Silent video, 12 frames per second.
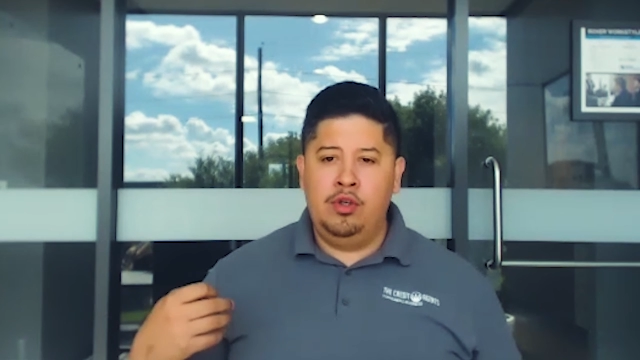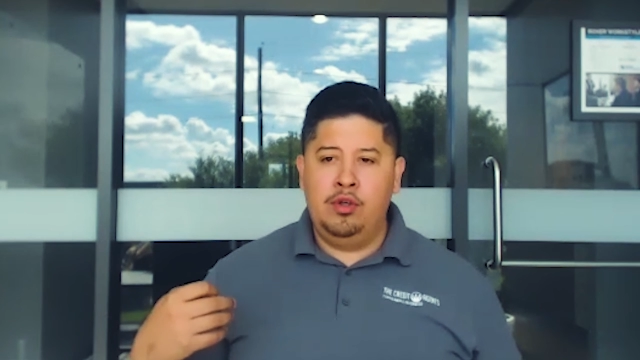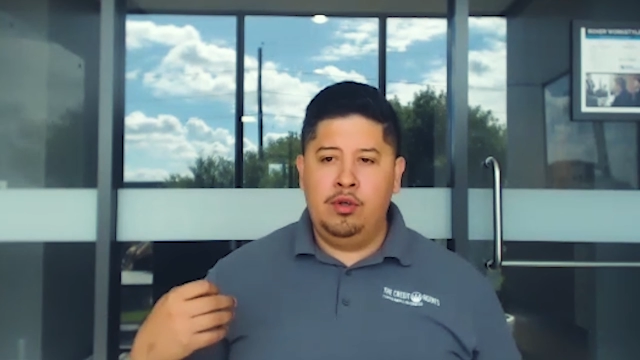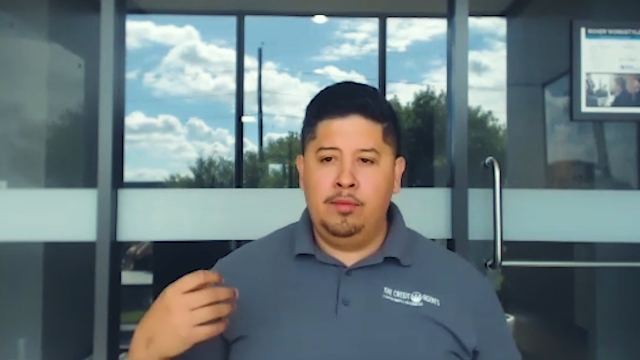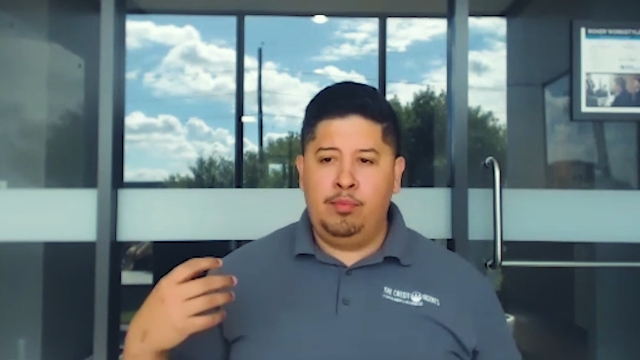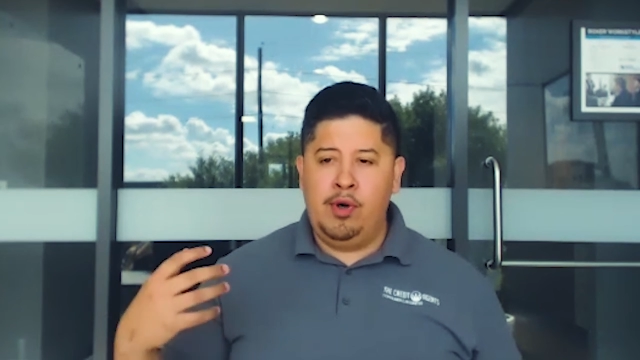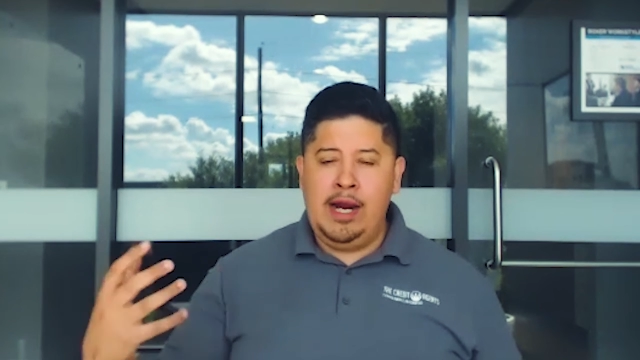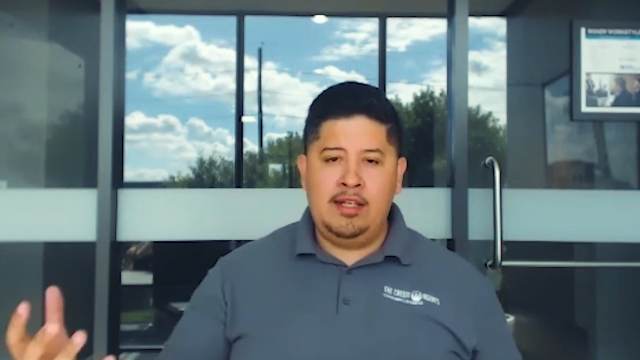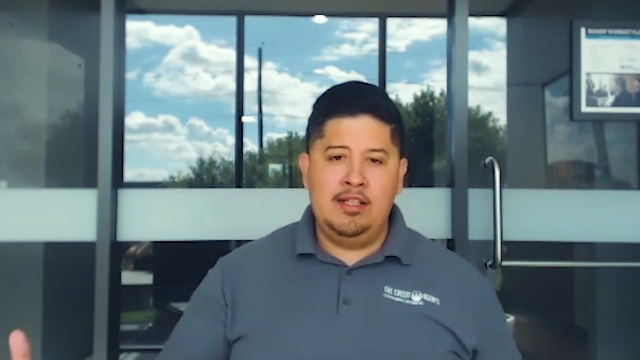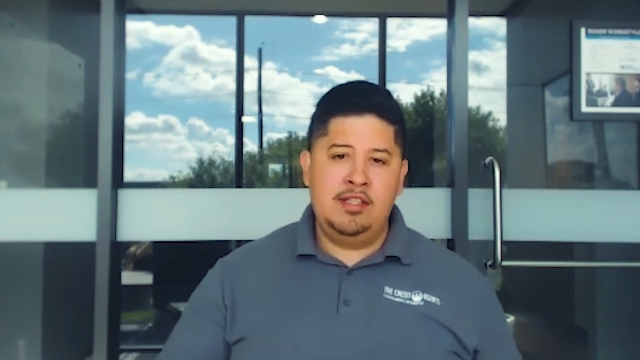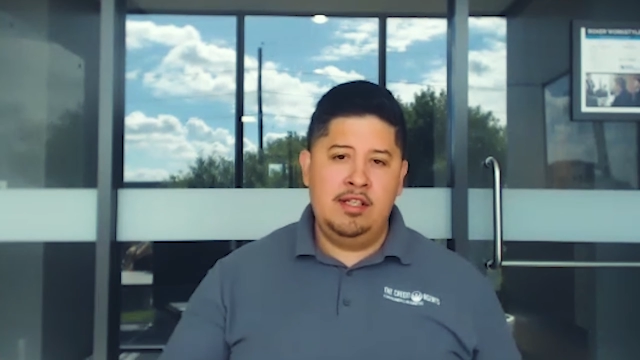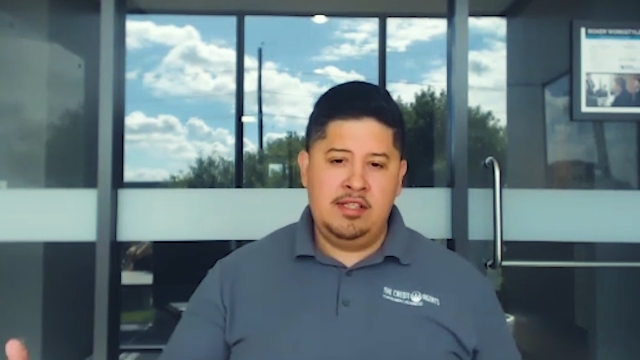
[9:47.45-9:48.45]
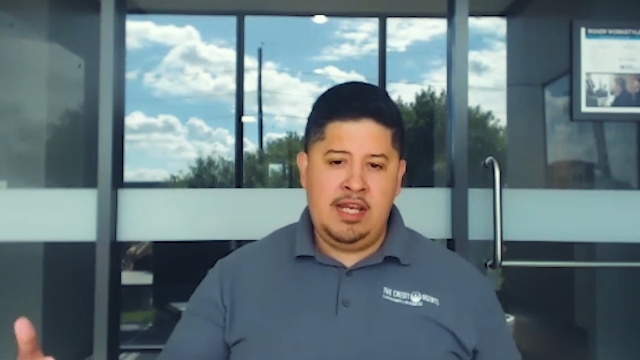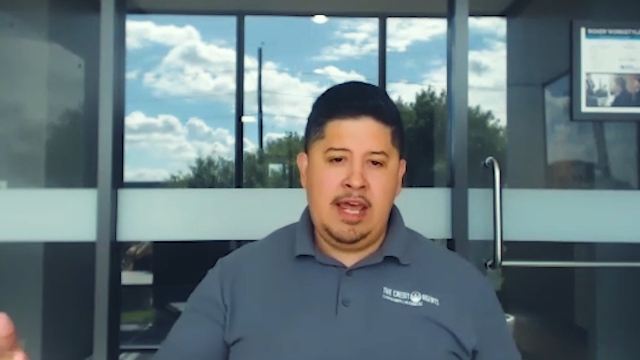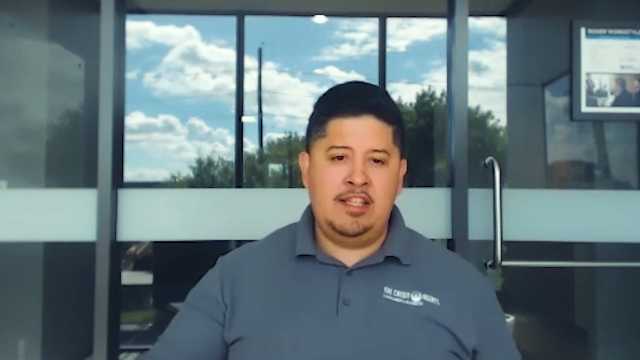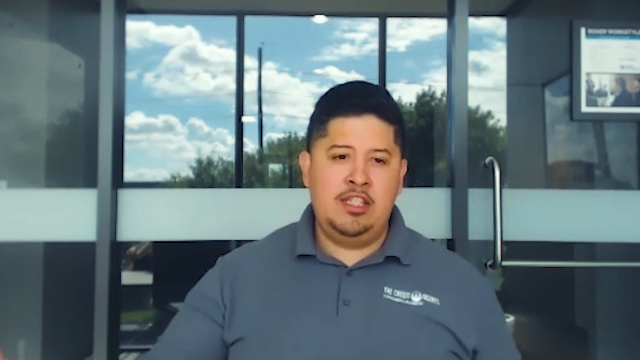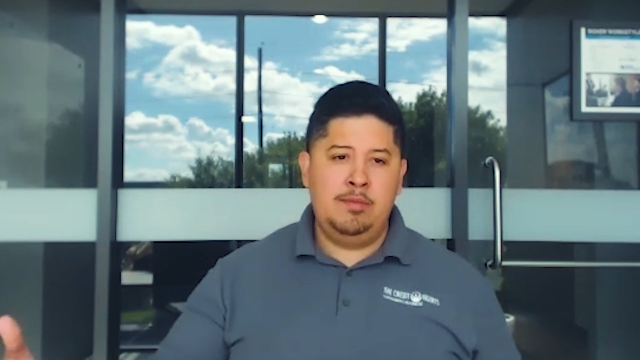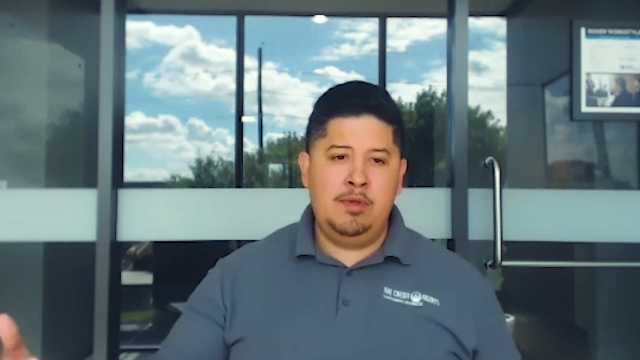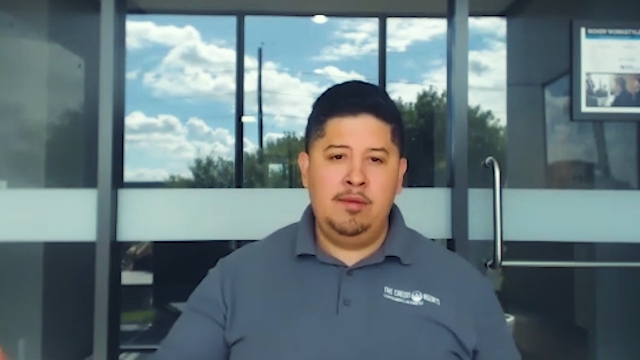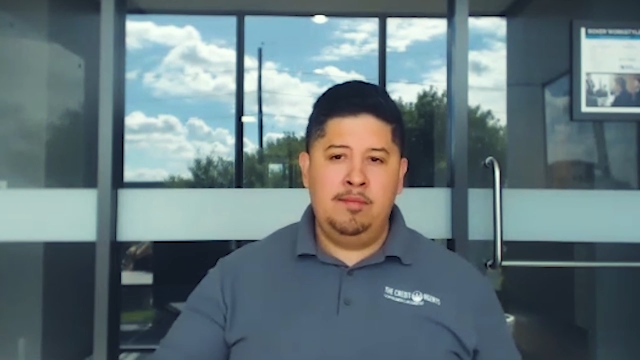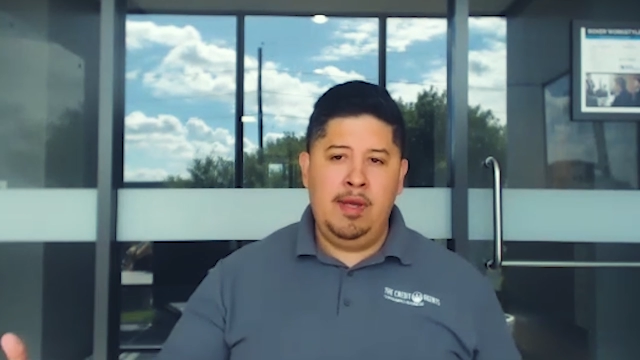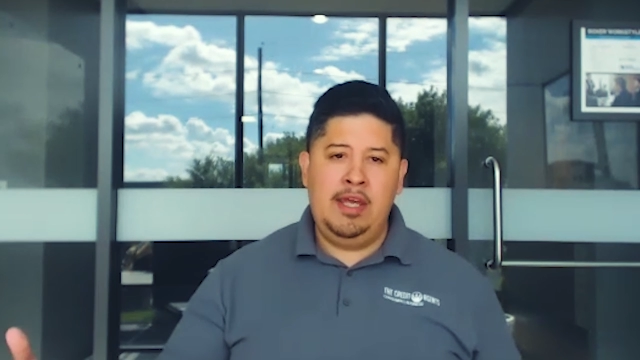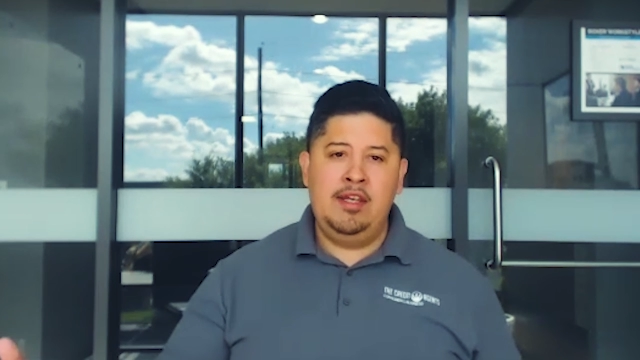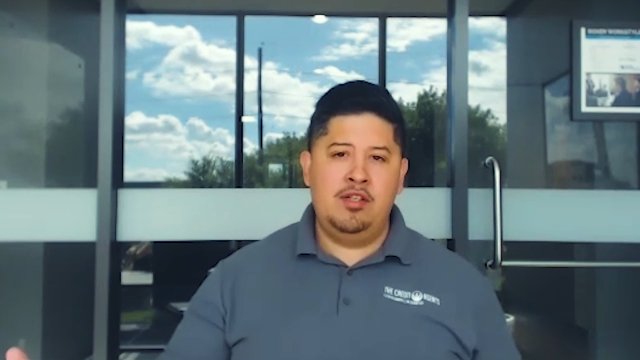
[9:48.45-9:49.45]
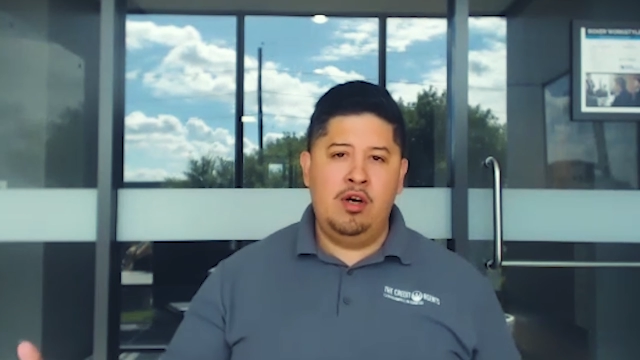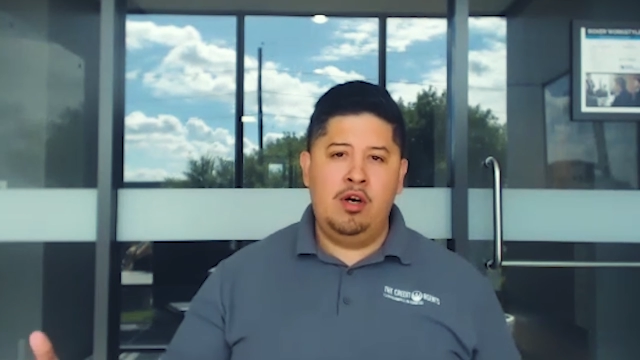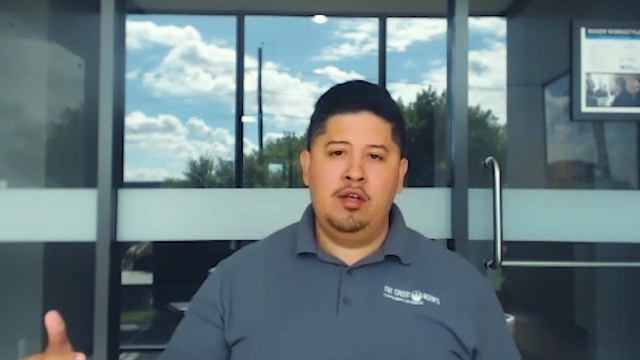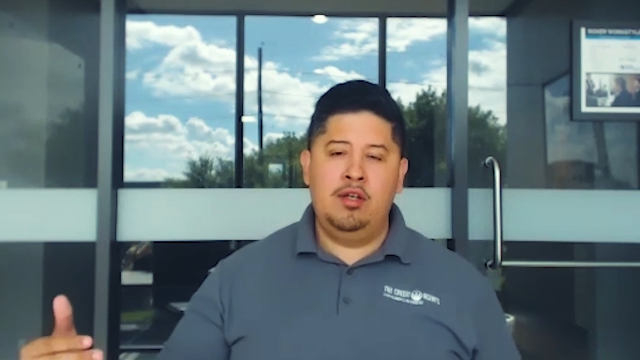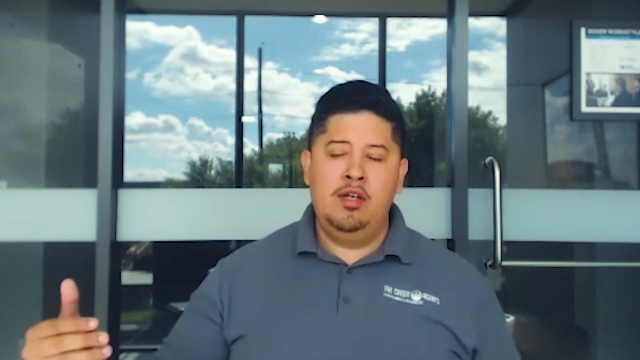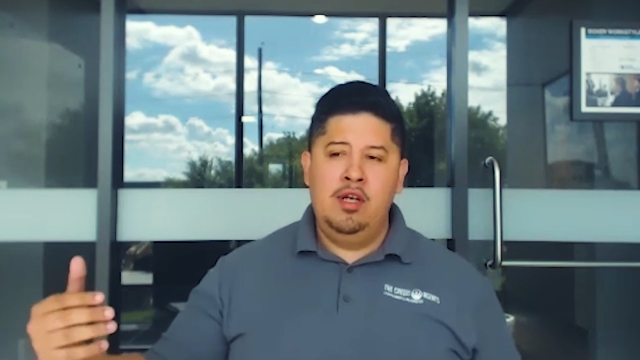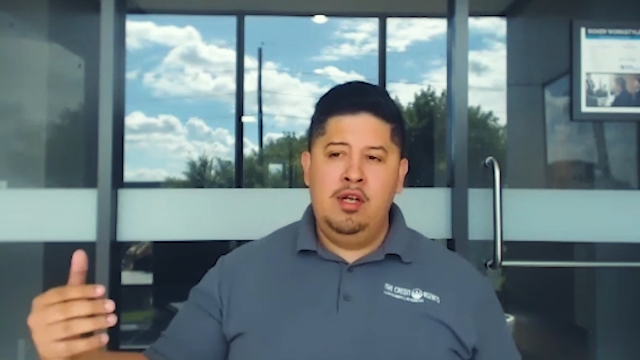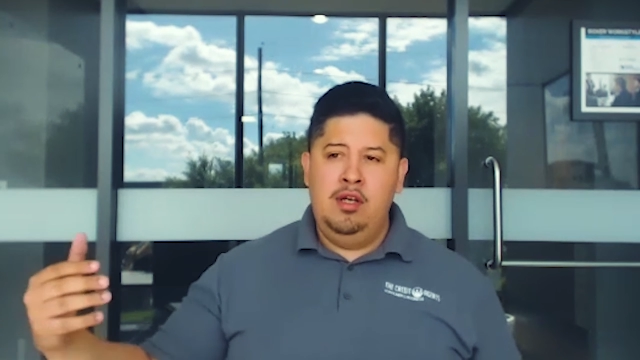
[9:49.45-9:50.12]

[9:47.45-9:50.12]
your practices have to be based on